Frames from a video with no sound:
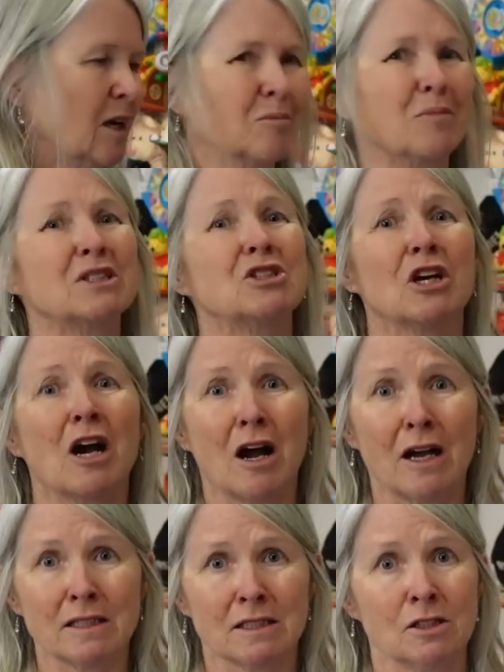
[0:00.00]
But you
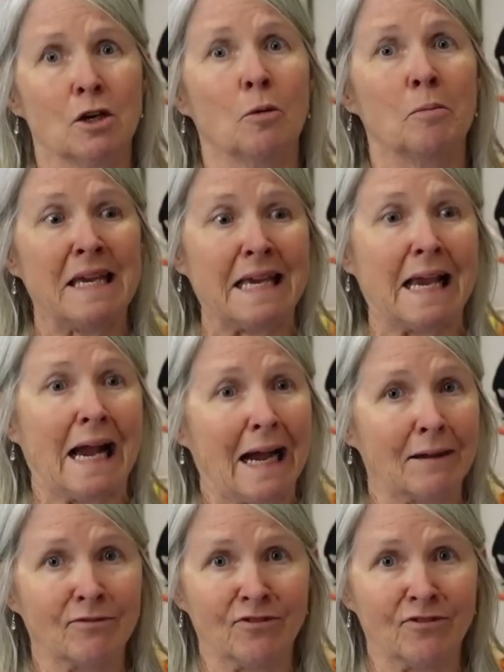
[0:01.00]
guys know me. I'm